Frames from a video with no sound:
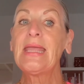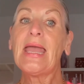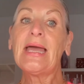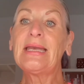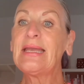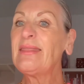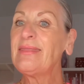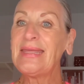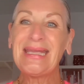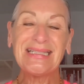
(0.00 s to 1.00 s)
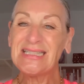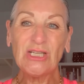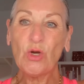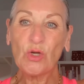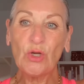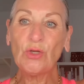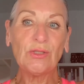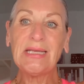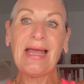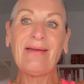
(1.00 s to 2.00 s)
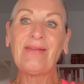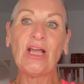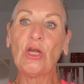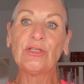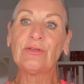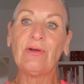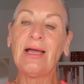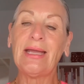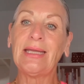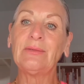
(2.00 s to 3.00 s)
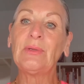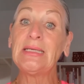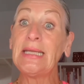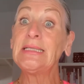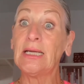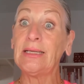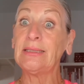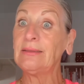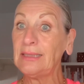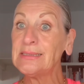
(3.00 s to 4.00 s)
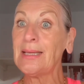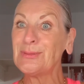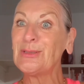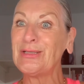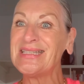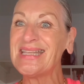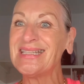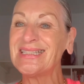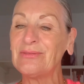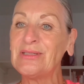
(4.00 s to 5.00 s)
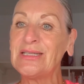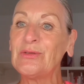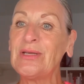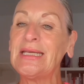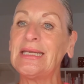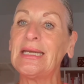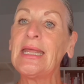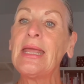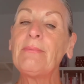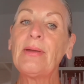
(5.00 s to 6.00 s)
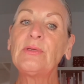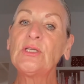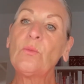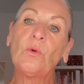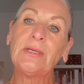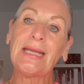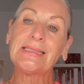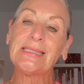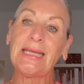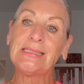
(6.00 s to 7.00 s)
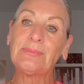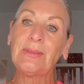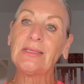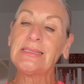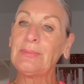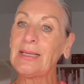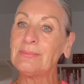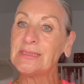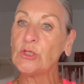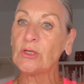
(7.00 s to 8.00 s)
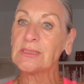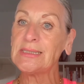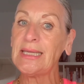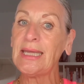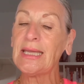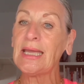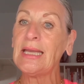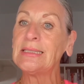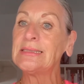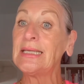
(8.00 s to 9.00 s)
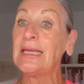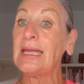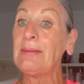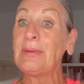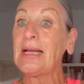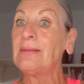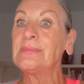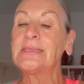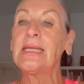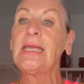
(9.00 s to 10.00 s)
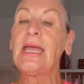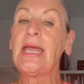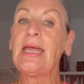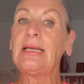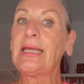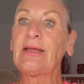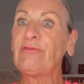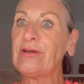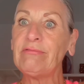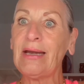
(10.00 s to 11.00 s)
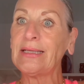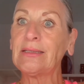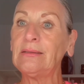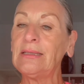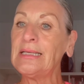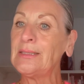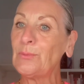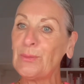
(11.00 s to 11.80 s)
And another thing, it's not good having a lot of iron. We need iron. It's absolutely essential. We do need it, but we don't want excess because it becomes toxic and it becomes like a free radical, and it will